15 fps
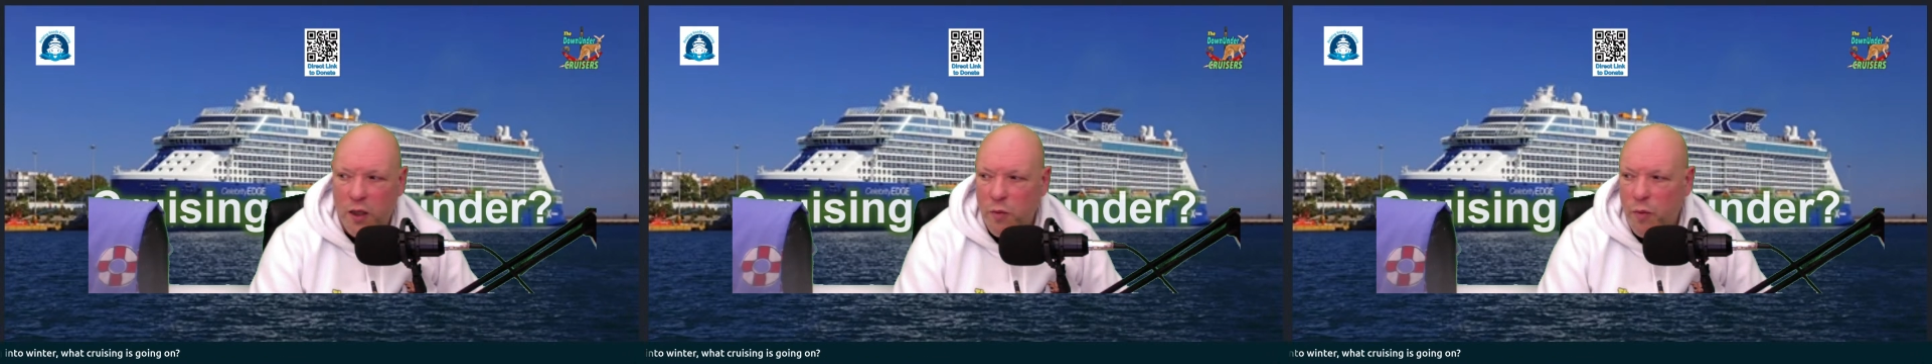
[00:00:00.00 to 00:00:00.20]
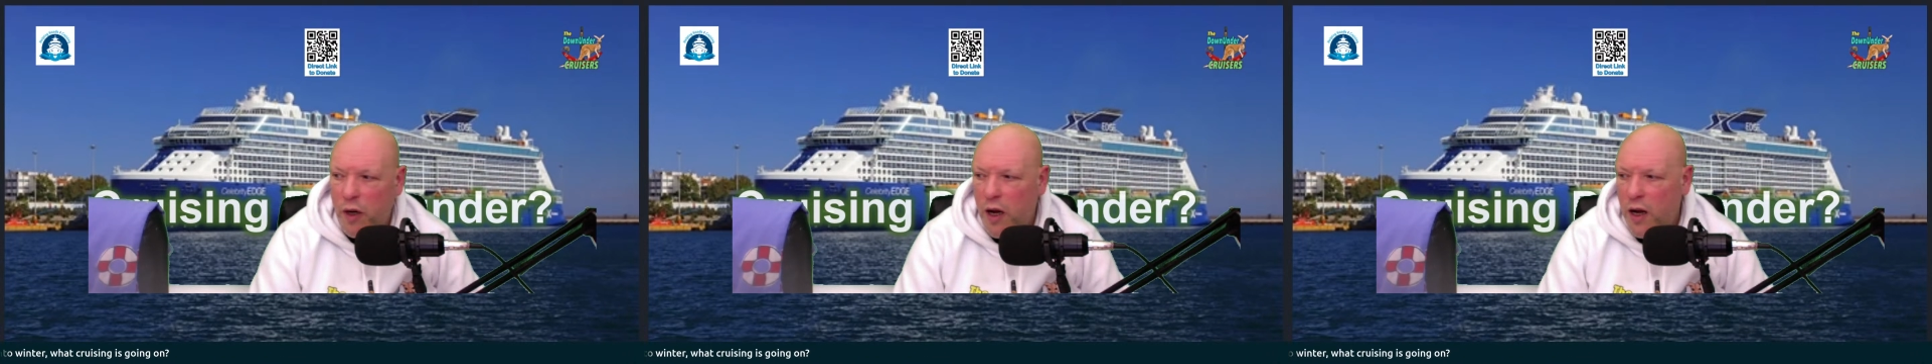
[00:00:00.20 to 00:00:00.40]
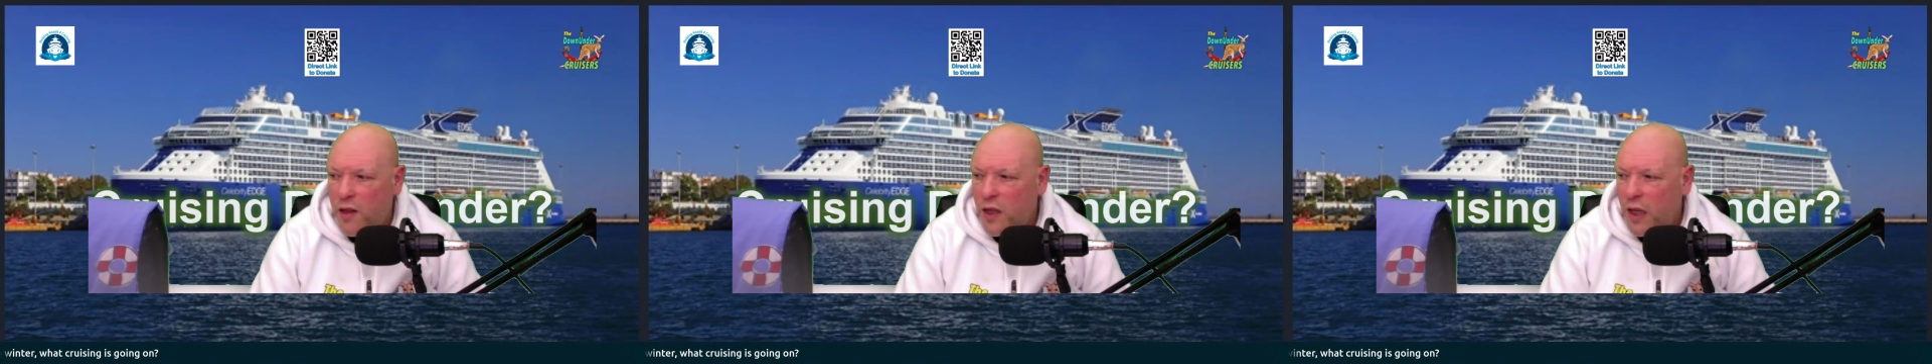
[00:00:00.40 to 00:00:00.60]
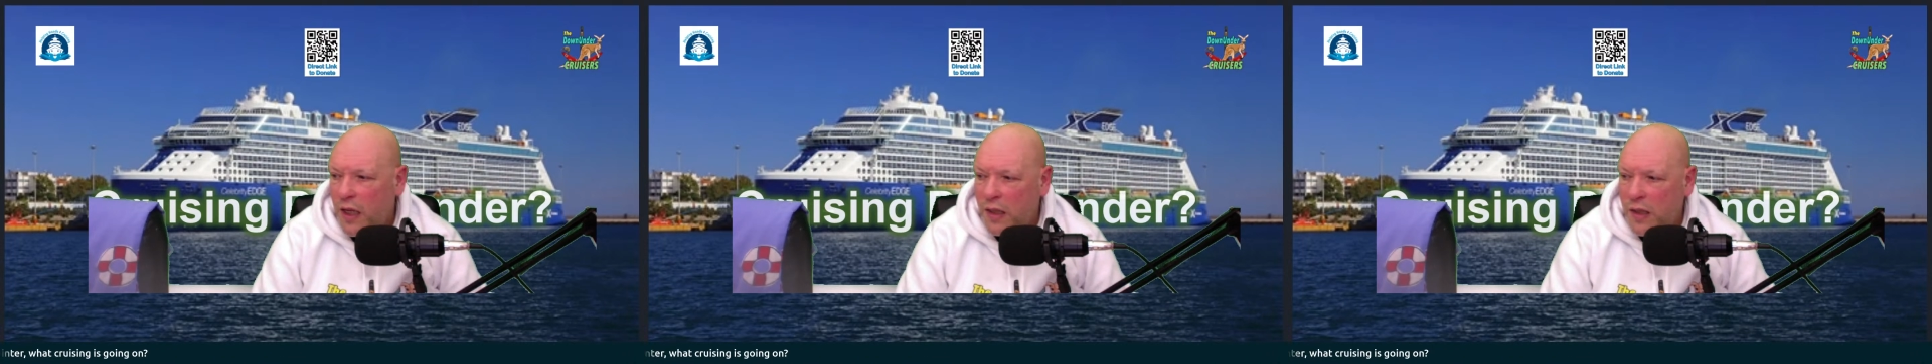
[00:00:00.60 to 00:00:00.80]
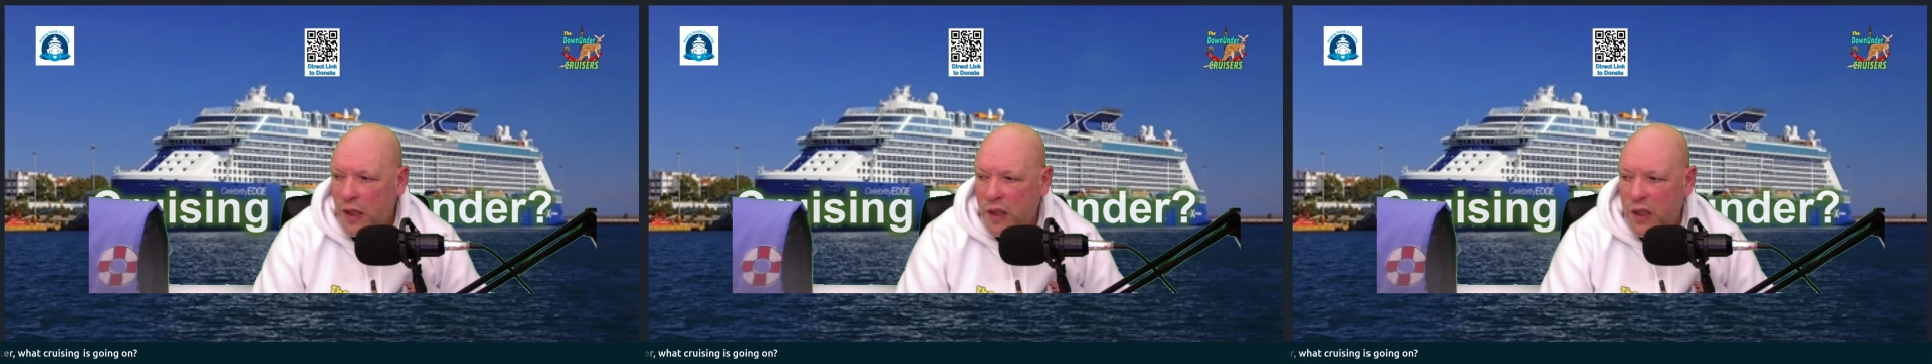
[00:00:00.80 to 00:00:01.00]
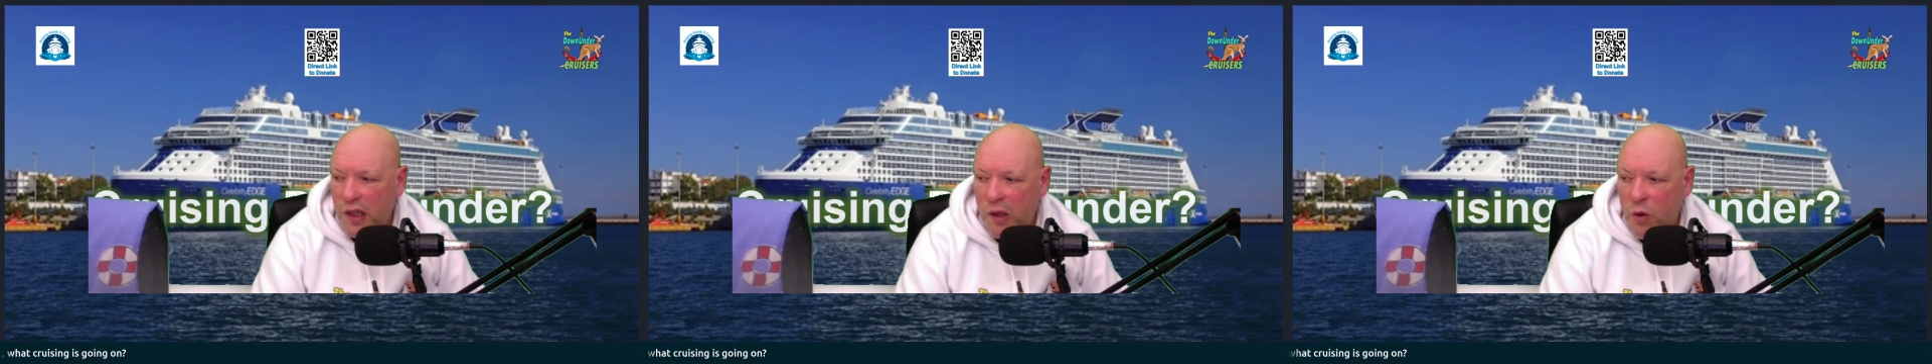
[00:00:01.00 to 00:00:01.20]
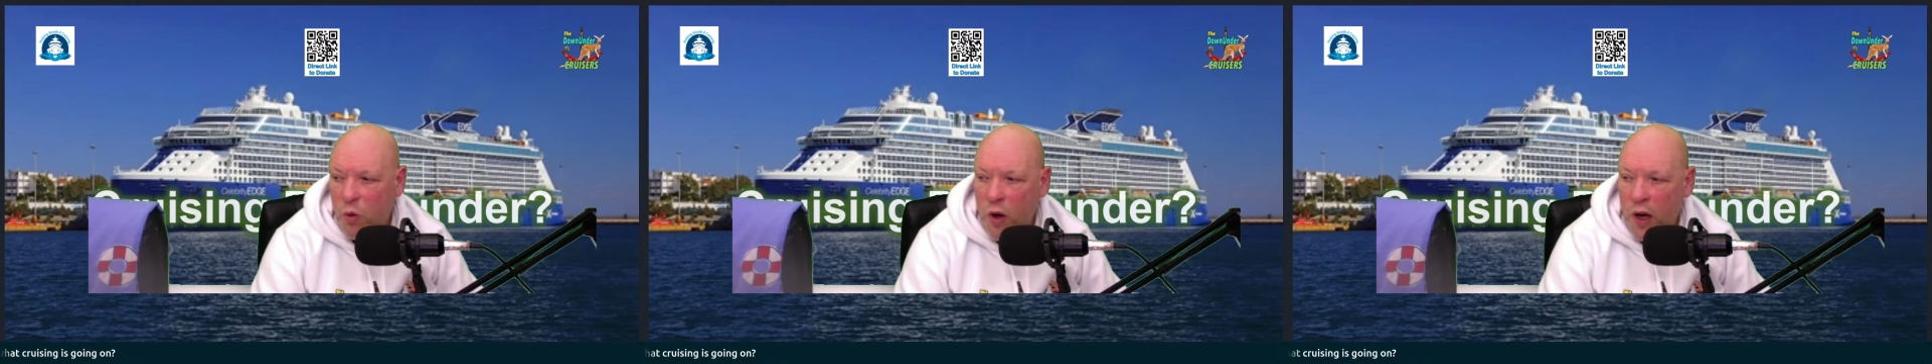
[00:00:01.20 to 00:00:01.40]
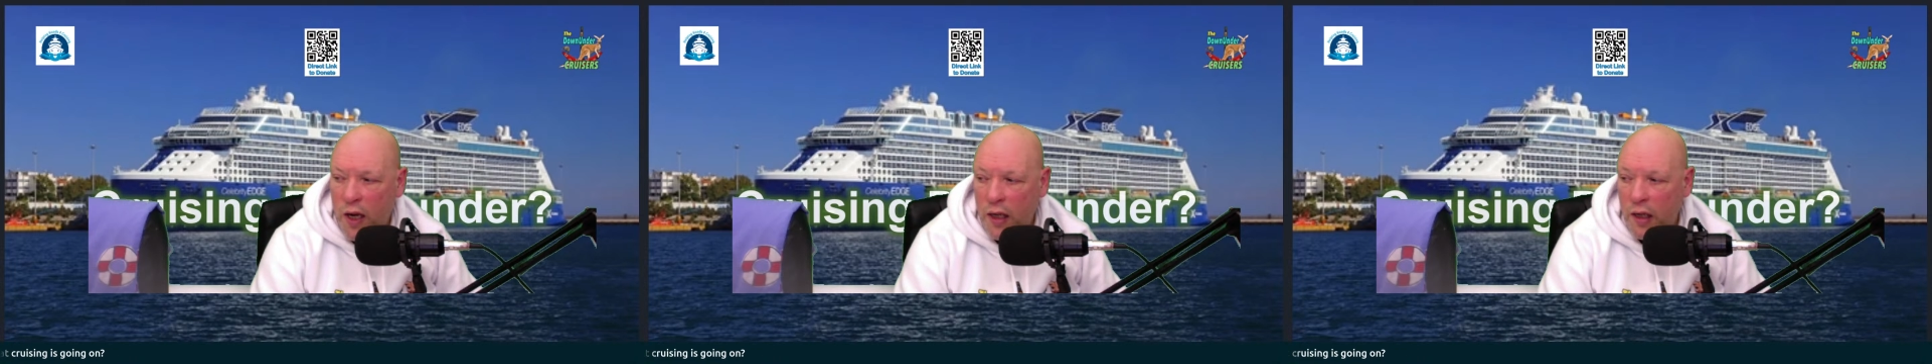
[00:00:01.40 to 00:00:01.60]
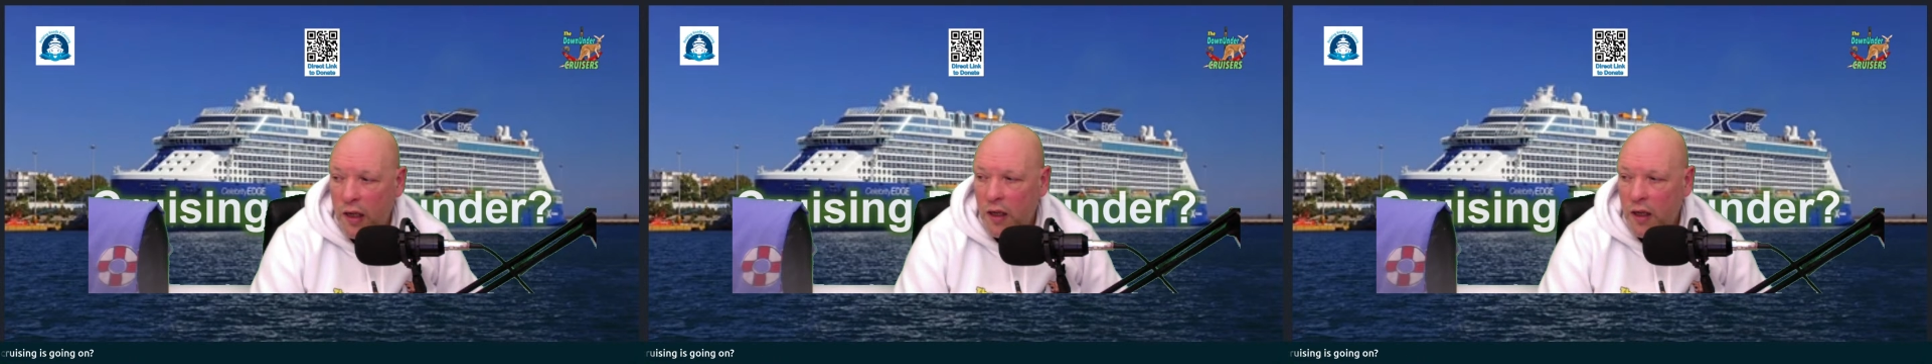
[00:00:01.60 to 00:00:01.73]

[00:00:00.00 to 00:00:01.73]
but I think it's actually quite